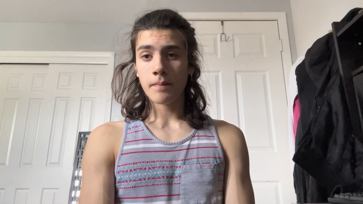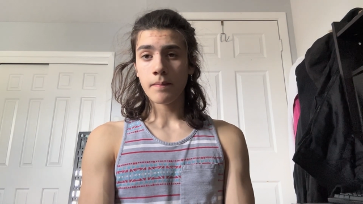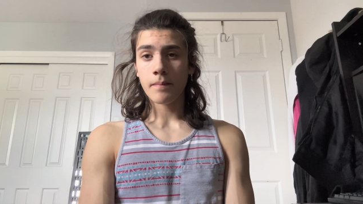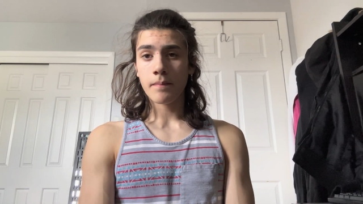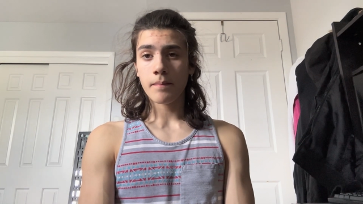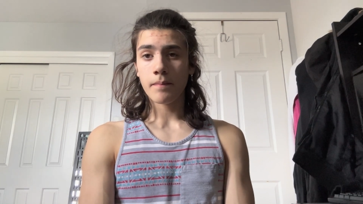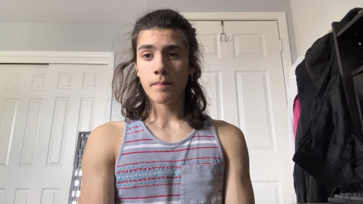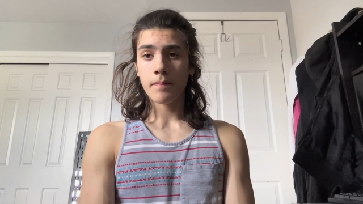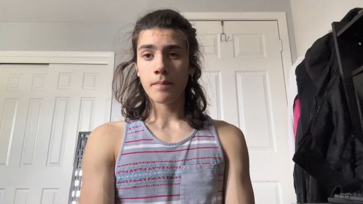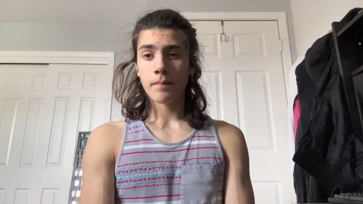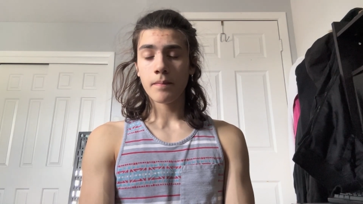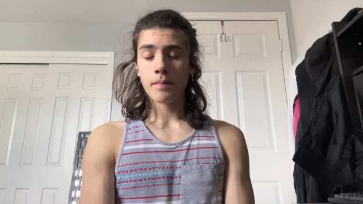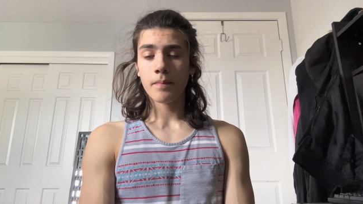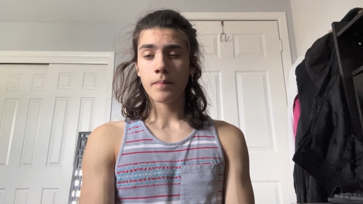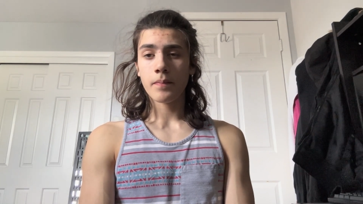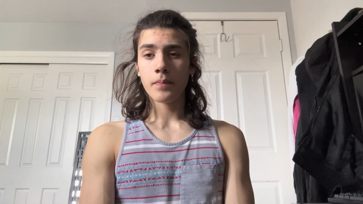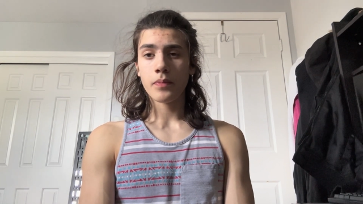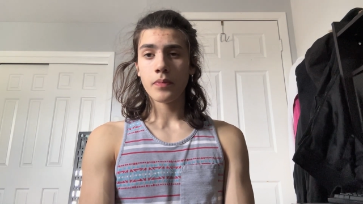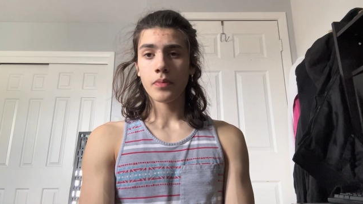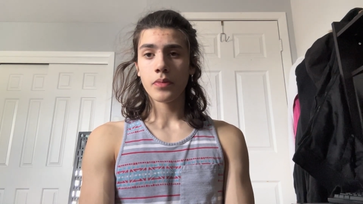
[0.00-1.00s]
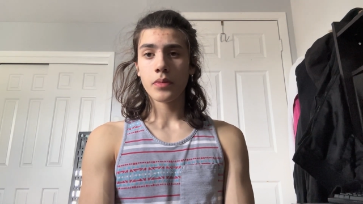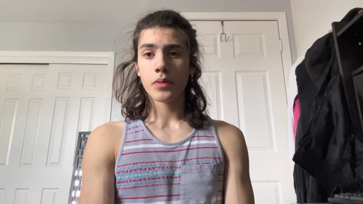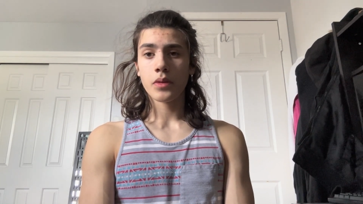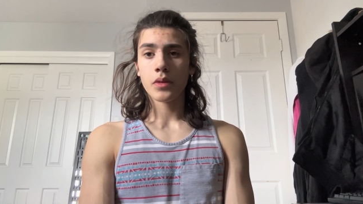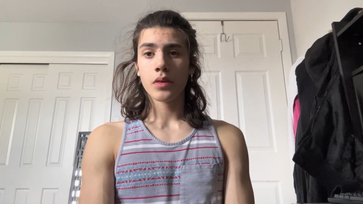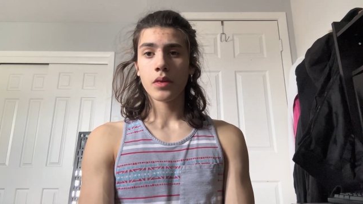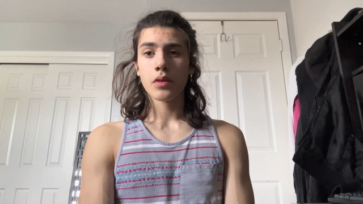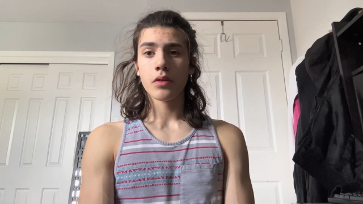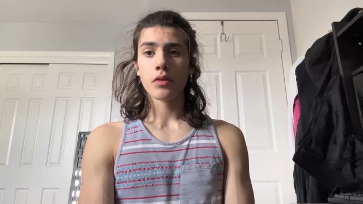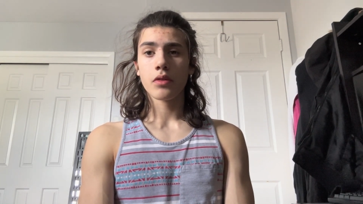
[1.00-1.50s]

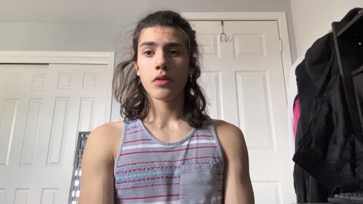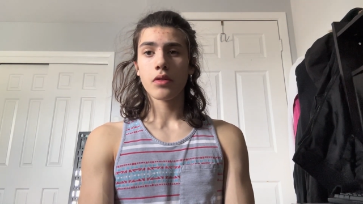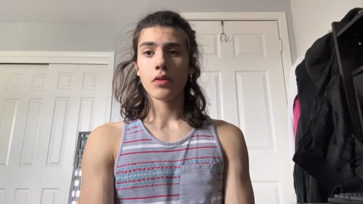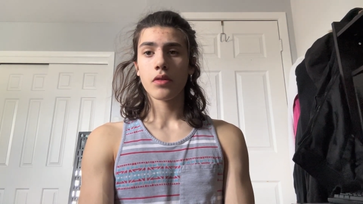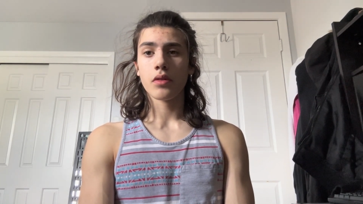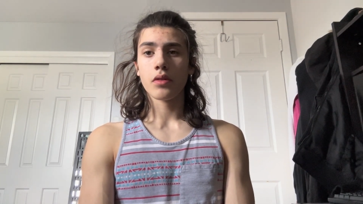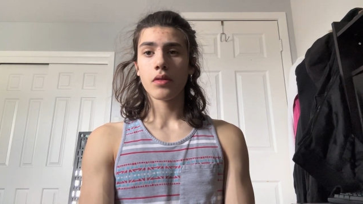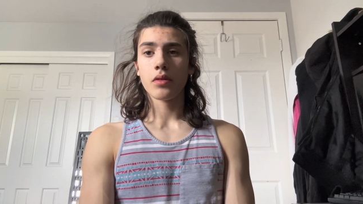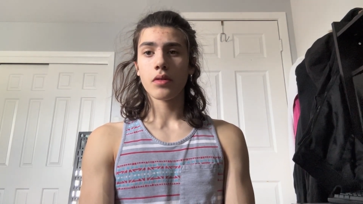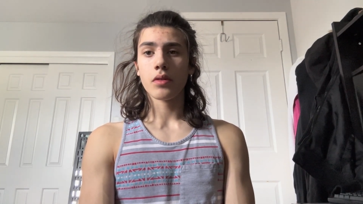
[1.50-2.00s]
No one is speaking in this clip.